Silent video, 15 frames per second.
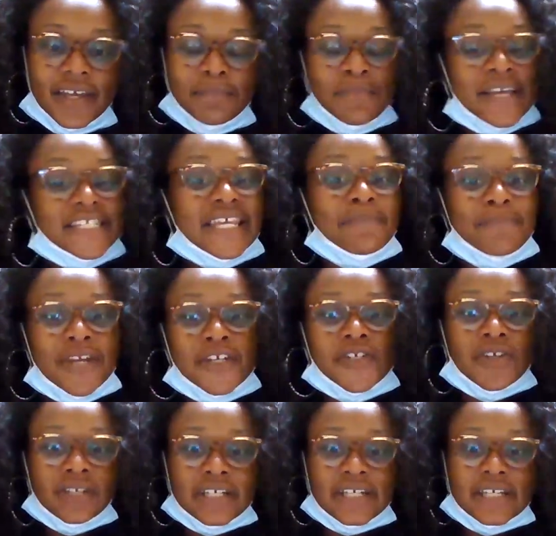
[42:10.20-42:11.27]
It's a
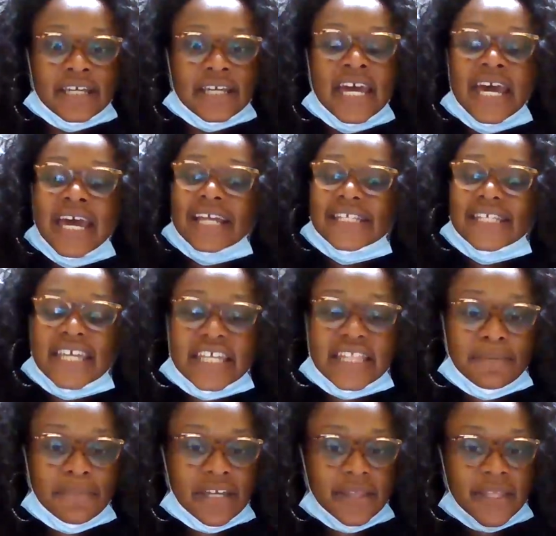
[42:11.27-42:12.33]
ministry little at to get
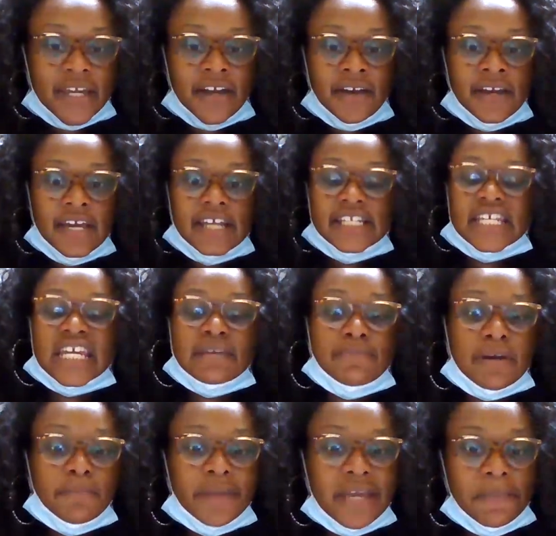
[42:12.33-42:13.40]
them in there, to get
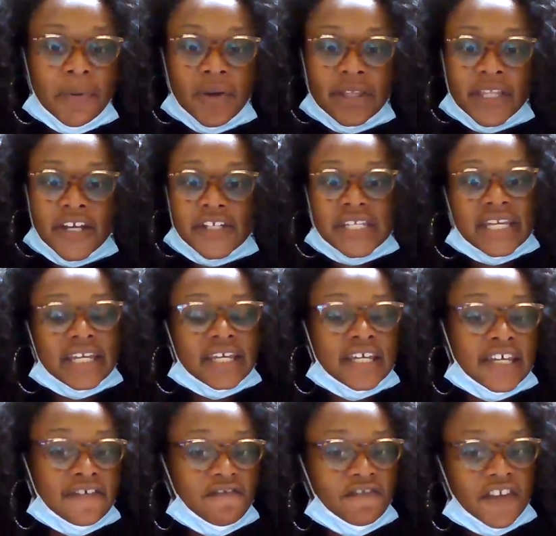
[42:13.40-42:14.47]
more people in there, to get a
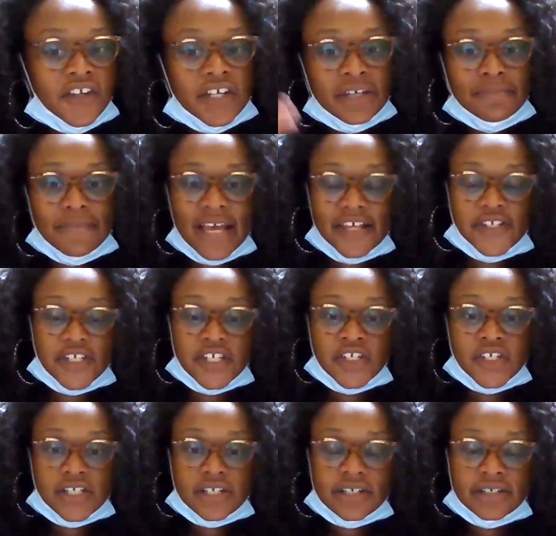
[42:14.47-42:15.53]
good feel good
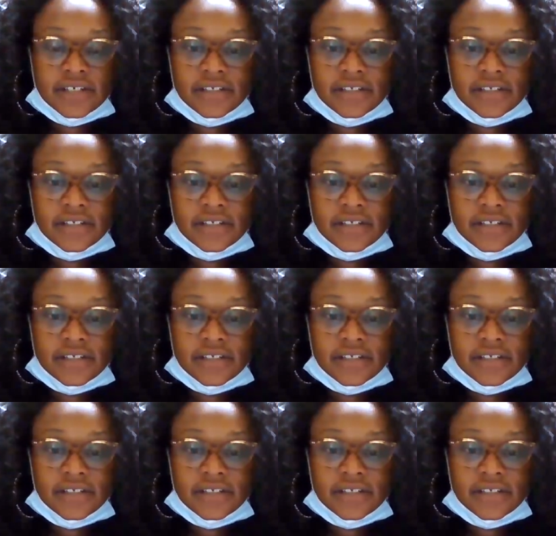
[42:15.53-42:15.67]
message.